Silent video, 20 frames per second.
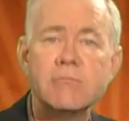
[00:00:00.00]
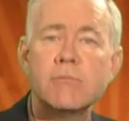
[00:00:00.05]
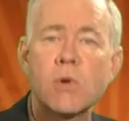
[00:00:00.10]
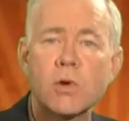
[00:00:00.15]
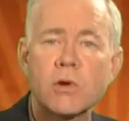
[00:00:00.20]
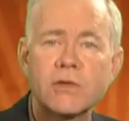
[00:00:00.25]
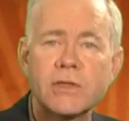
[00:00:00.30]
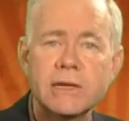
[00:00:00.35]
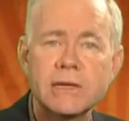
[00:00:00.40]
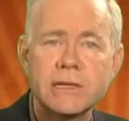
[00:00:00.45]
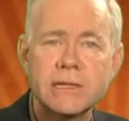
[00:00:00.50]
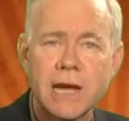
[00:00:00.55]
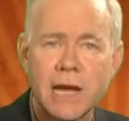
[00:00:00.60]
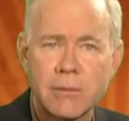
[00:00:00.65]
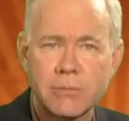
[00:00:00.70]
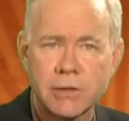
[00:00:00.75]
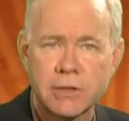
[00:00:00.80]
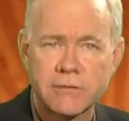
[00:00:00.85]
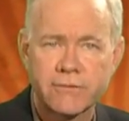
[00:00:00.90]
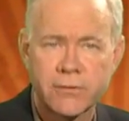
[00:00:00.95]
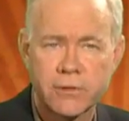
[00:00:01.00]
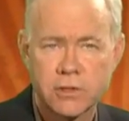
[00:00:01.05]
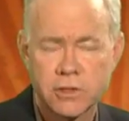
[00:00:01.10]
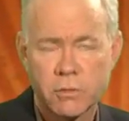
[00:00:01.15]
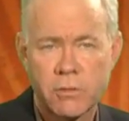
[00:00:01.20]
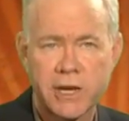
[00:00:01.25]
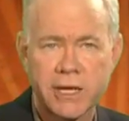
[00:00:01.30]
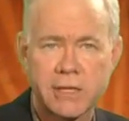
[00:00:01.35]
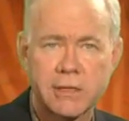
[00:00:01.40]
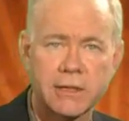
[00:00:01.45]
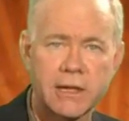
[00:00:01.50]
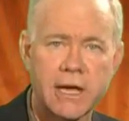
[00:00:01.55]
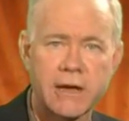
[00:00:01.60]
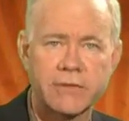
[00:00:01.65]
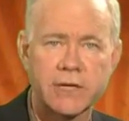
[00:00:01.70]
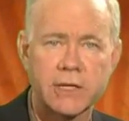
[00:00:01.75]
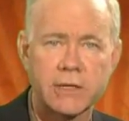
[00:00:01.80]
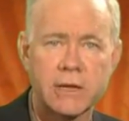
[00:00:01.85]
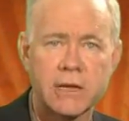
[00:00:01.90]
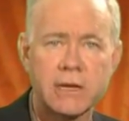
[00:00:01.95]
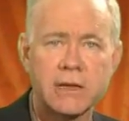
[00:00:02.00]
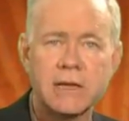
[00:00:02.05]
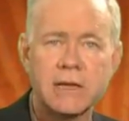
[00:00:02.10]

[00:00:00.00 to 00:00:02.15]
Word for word: more than doubled for 2011.